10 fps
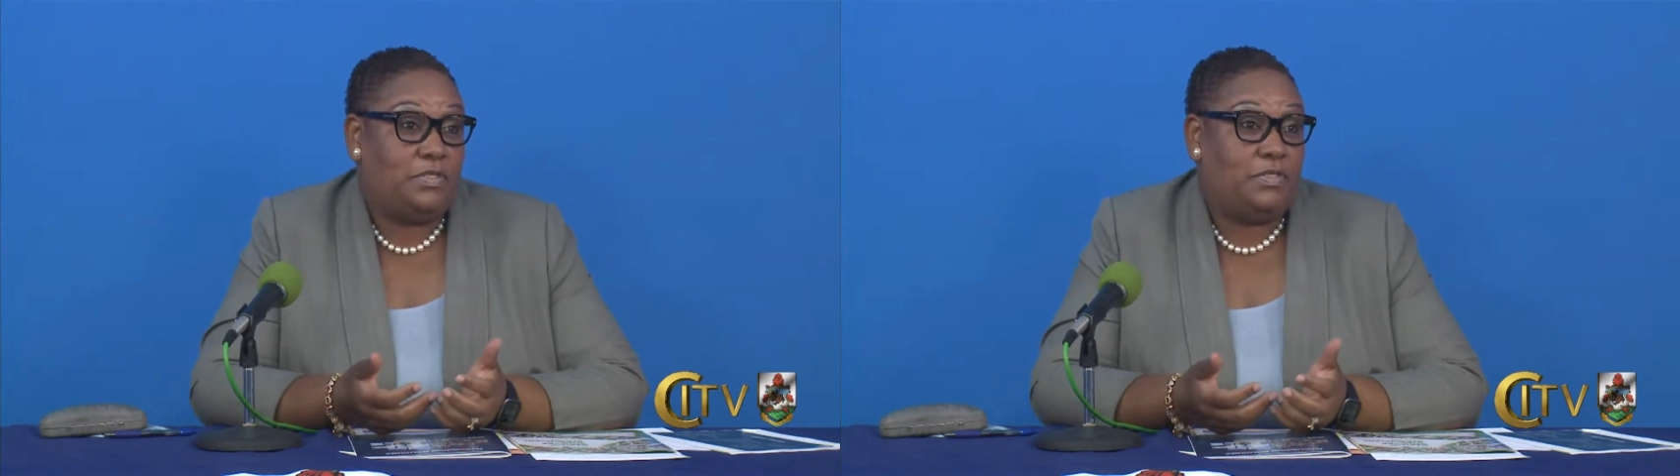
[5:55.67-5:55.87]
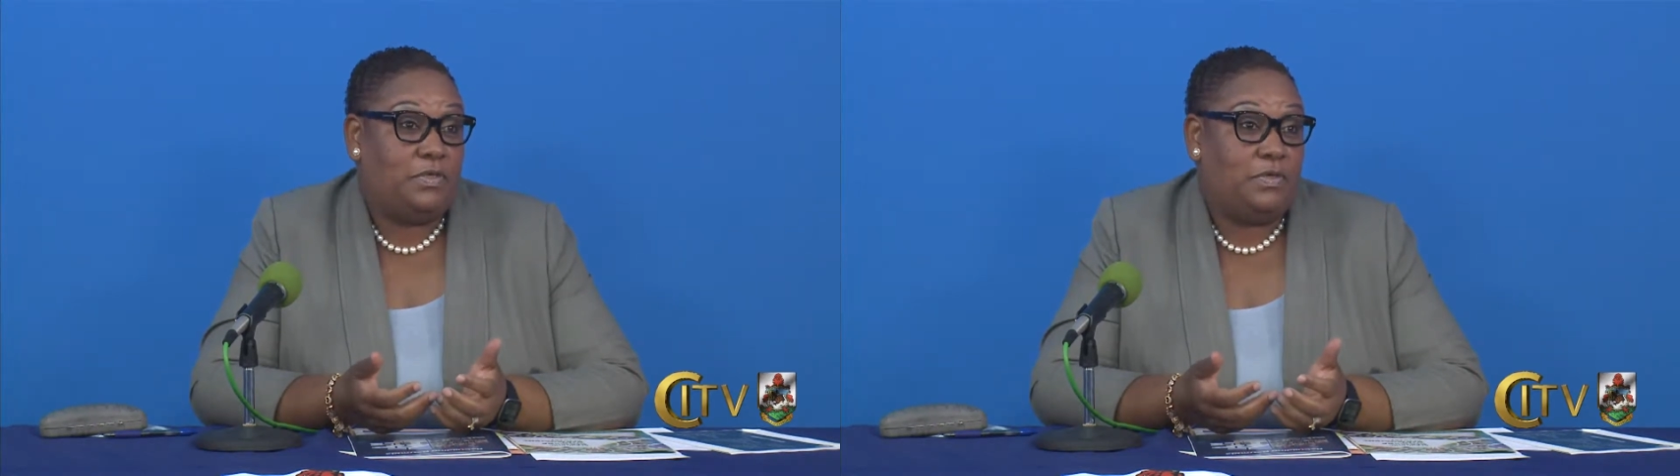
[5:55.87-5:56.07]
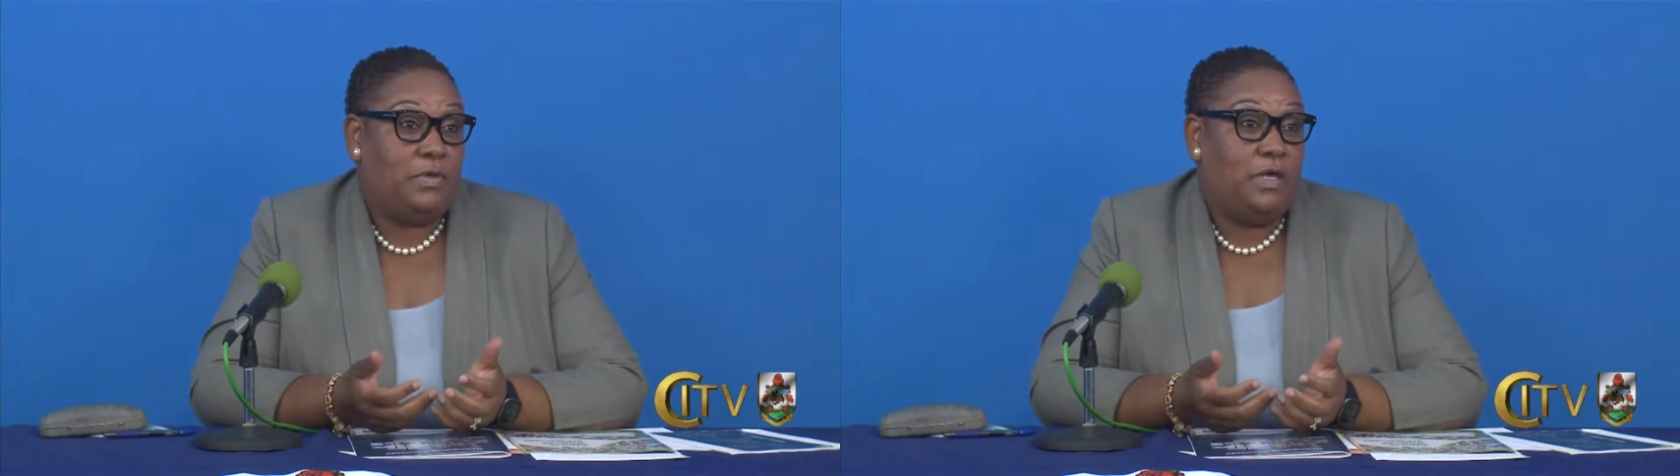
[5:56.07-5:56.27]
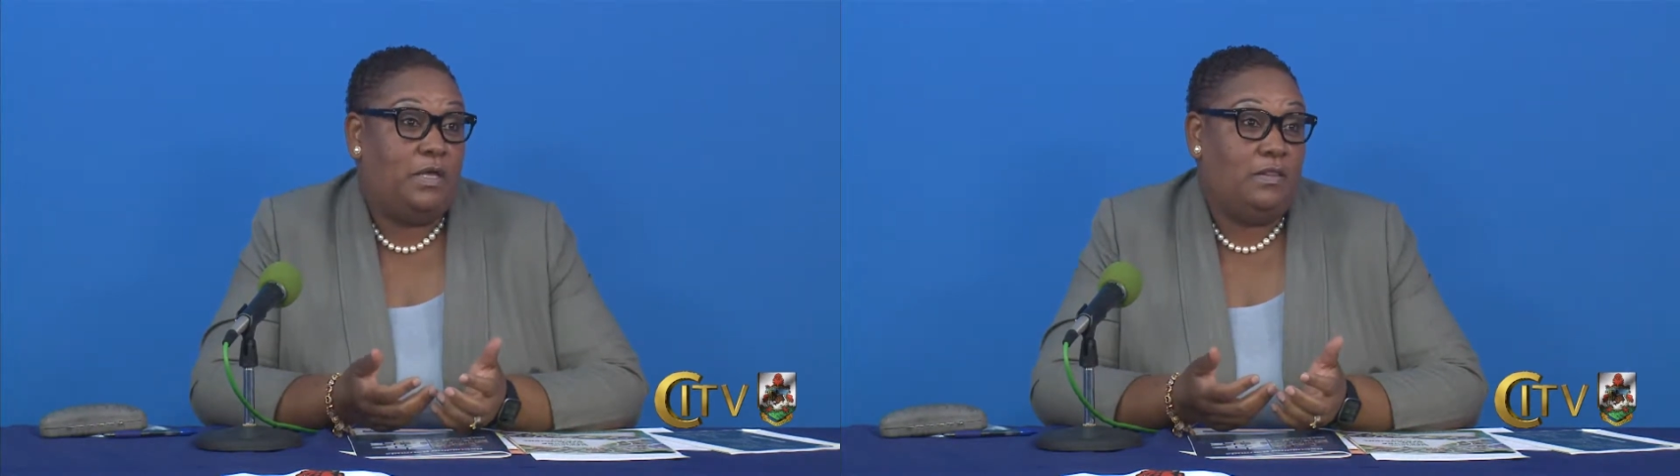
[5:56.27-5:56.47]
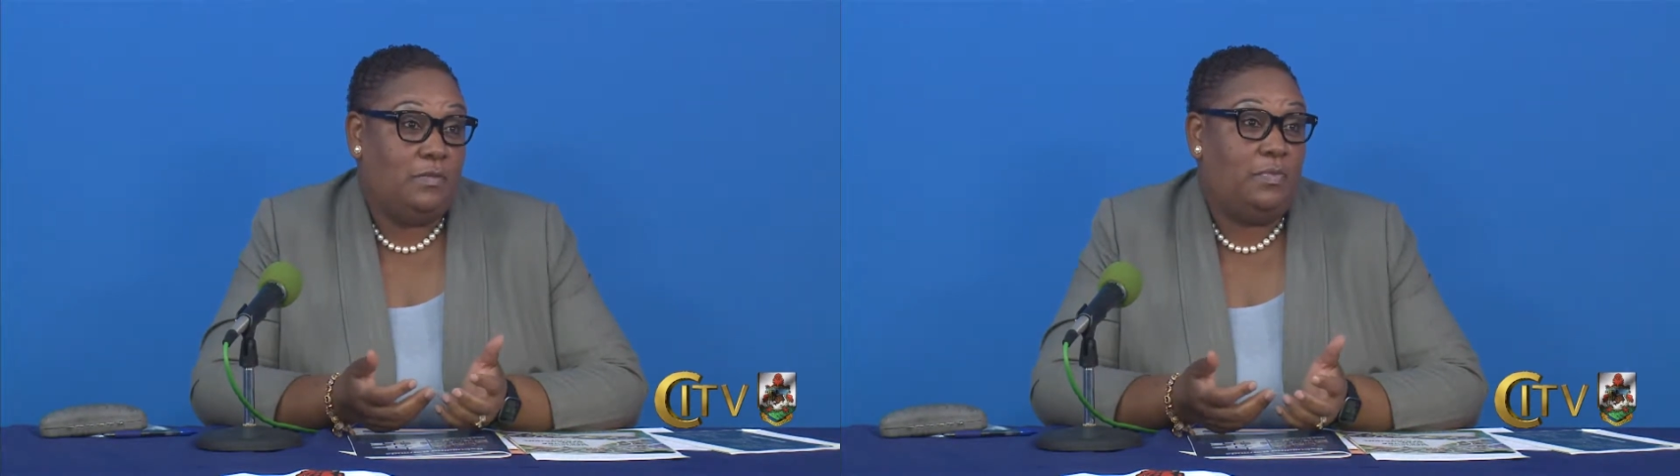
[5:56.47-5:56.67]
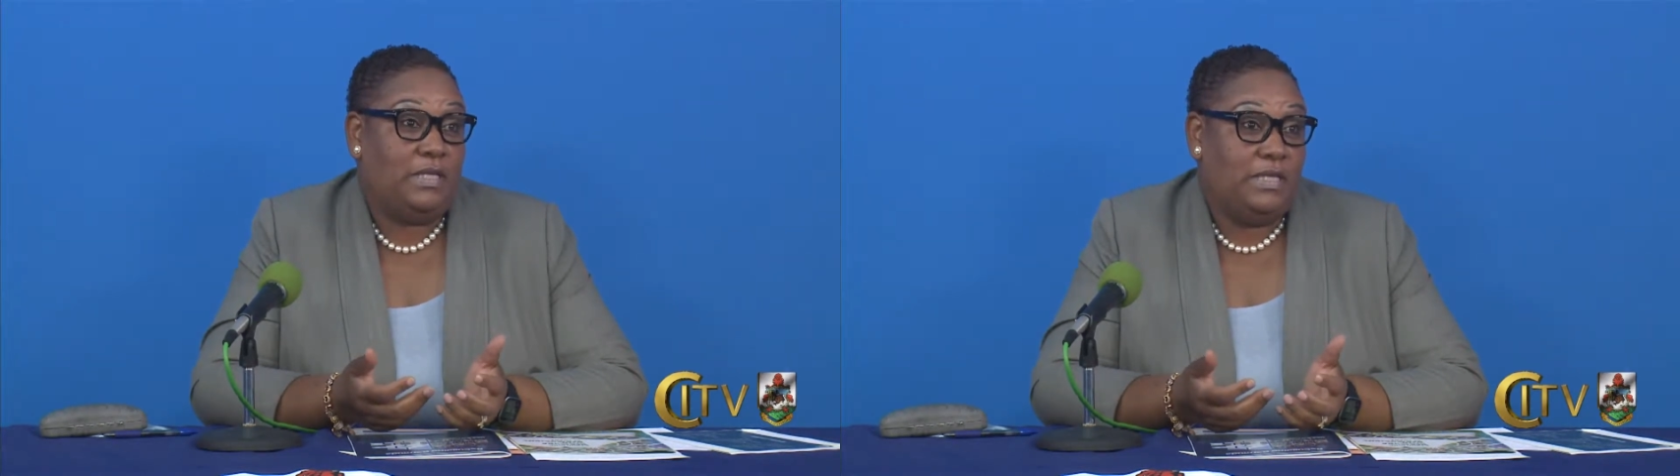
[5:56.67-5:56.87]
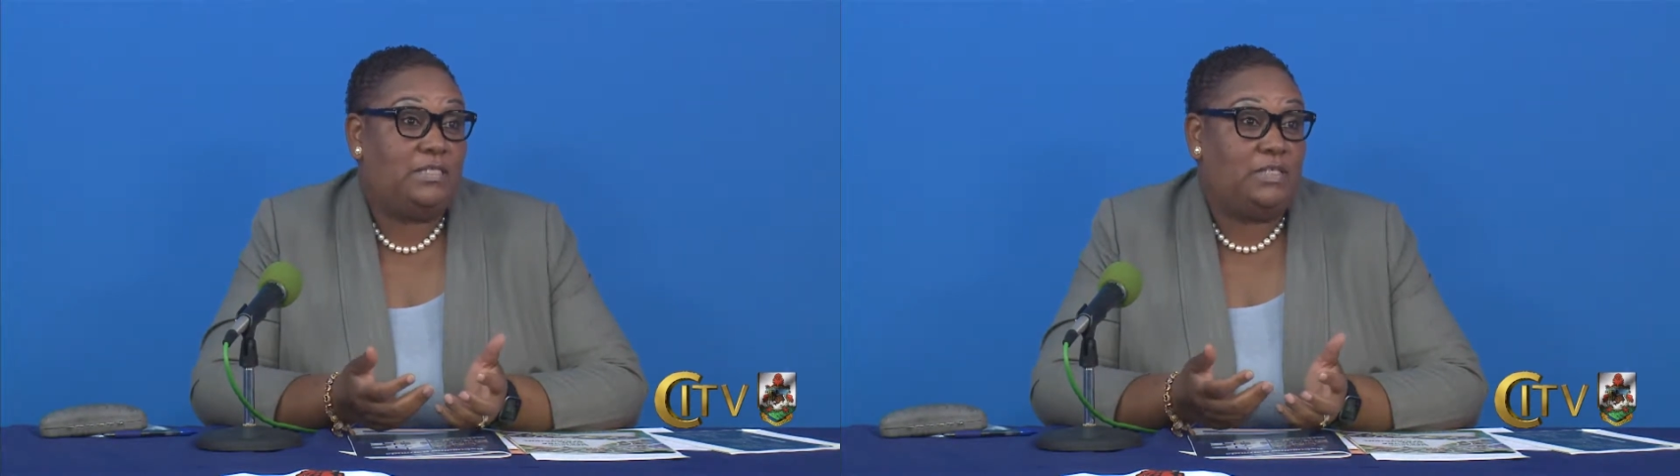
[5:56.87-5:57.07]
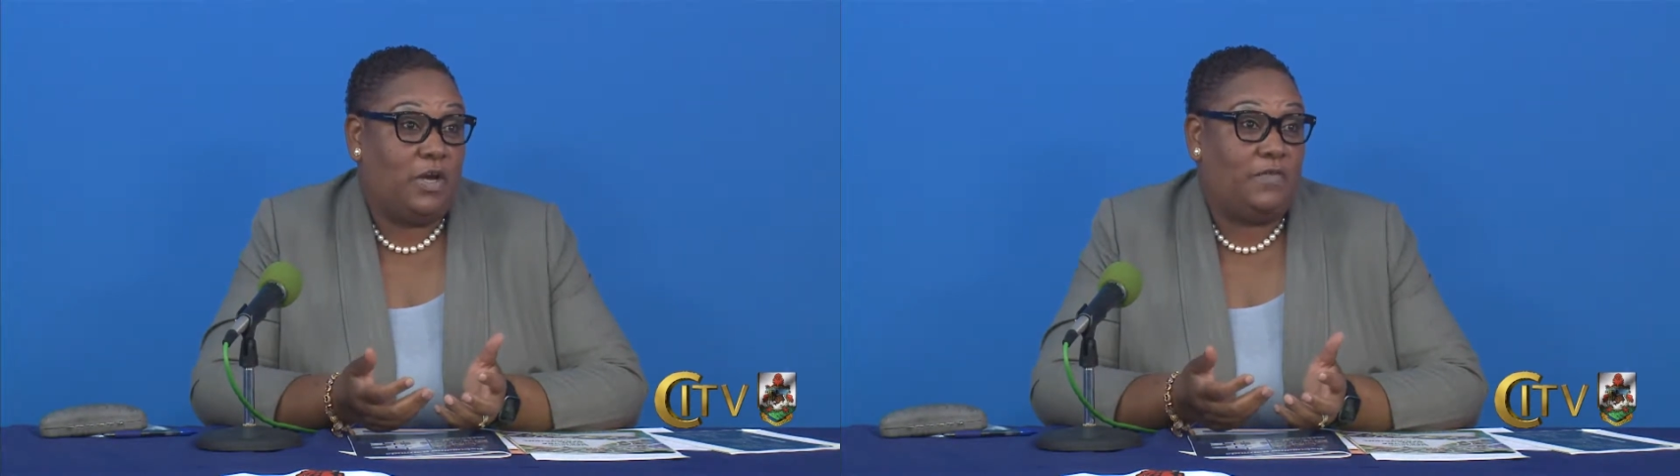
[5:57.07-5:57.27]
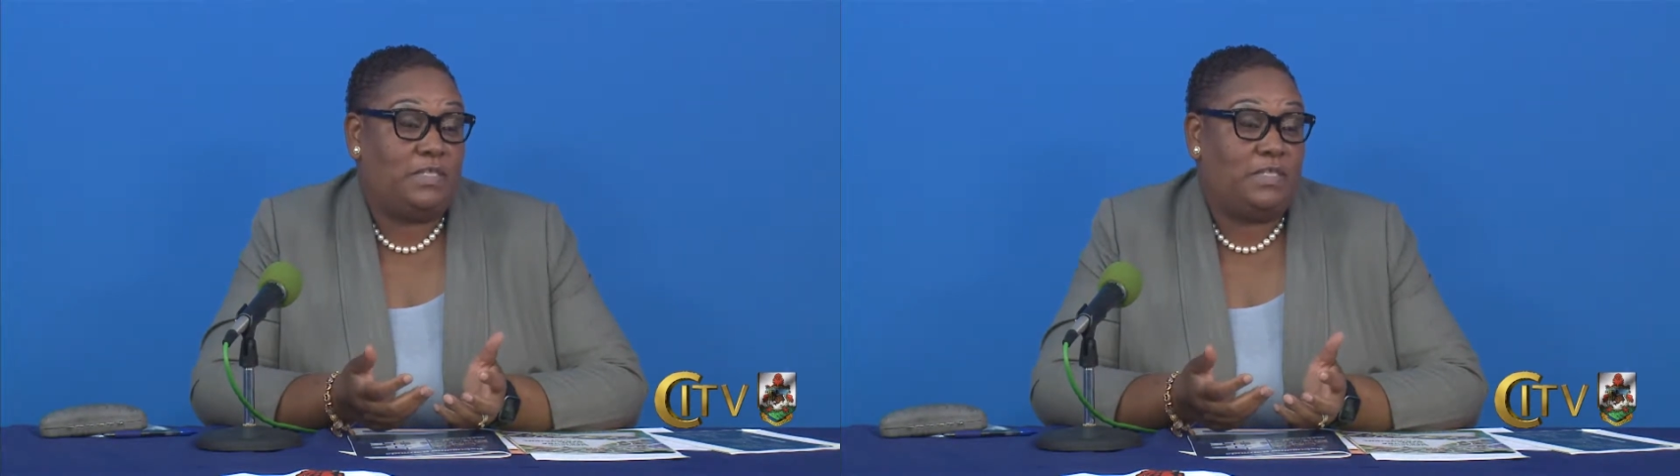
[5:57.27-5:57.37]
to the police service.